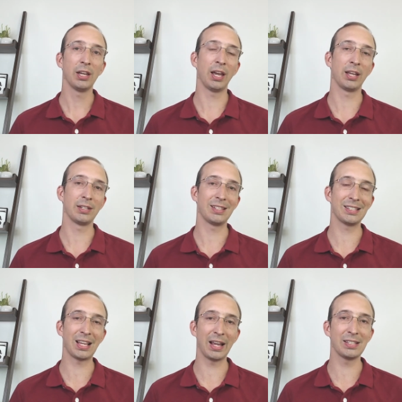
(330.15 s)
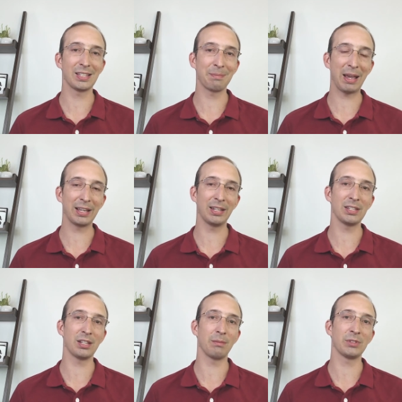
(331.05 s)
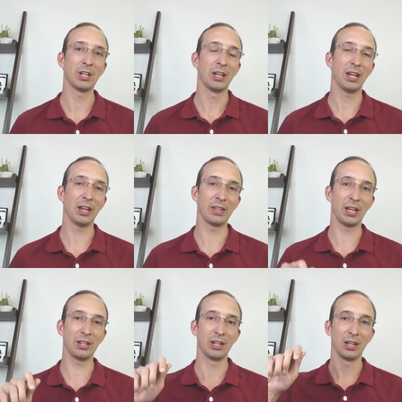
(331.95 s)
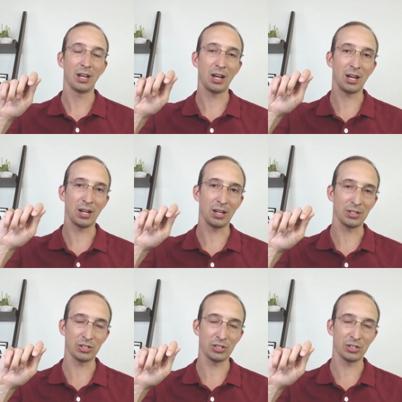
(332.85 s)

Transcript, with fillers: and designs its mechanisms and then uh,